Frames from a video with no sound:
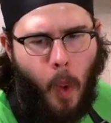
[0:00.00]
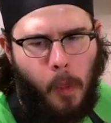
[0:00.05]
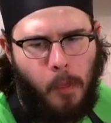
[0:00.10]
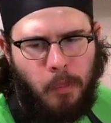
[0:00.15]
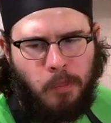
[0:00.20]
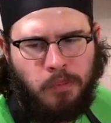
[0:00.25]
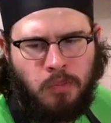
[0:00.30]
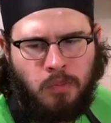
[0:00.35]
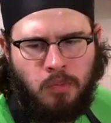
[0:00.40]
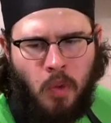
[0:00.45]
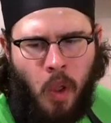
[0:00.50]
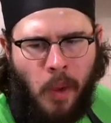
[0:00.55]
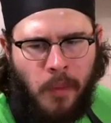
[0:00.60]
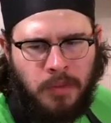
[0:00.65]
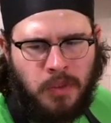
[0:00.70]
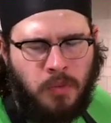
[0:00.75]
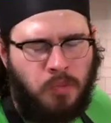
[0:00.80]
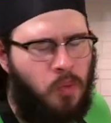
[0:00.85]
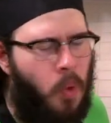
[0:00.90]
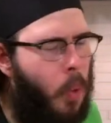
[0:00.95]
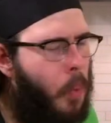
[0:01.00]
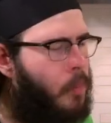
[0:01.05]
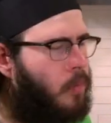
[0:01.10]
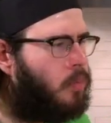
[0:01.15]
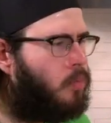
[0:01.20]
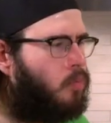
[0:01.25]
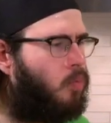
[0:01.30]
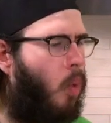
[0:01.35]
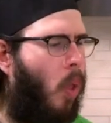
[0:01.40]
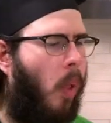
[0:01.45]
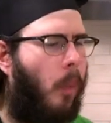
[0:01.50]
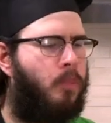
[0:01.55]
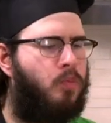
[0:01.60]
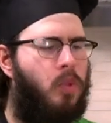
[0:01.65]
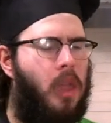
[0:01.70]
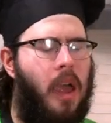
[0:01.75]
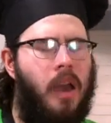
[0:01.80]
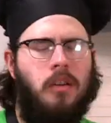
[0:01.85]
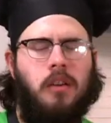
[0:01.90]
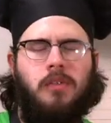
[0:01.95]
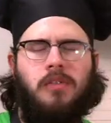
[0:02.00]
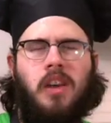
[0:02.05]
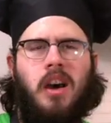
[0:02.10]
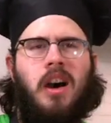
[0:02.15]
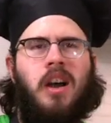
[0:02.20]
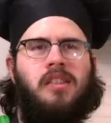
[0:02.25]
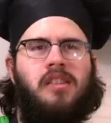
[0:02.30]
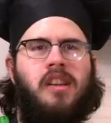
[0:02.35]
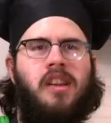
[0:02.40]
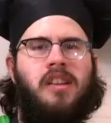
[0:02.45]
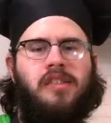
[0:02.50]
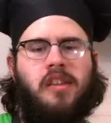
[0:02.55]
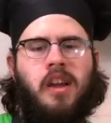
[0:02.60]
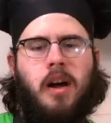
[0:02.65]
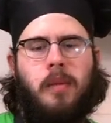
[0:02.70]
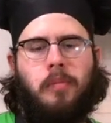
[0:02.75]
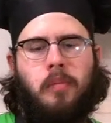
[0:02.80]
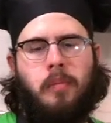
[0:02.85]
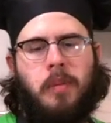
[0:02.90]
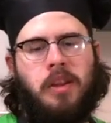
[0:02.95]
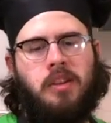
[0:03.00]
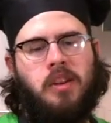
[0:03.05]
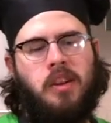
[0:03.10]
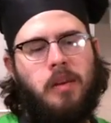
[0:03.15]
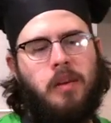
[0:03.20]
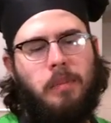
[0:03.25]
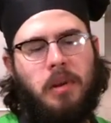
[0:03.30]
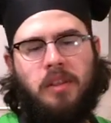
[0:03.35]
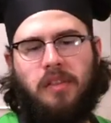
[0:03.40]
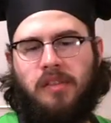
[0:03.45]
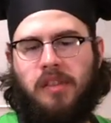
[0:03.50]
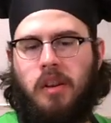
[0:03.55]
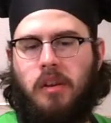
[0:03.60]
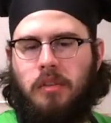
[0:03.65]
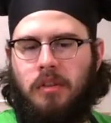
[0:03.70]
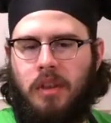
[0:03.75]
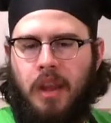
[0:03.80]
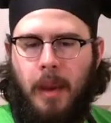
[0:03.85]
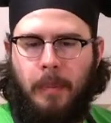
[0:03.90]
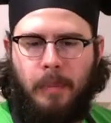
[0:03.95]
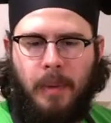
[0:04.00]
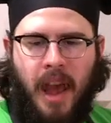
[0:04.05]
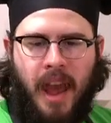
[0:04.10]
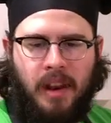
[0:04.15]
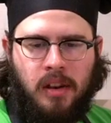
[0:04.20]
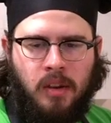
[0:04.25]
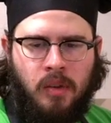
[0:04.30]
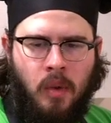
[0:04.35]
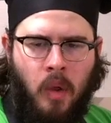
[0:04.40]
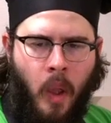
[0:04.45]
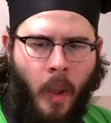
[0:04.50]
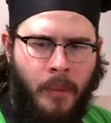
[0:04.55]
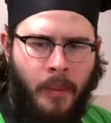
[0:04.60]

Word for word: Hmm. I don't know if the hot sauce complemented it, but still, not bad.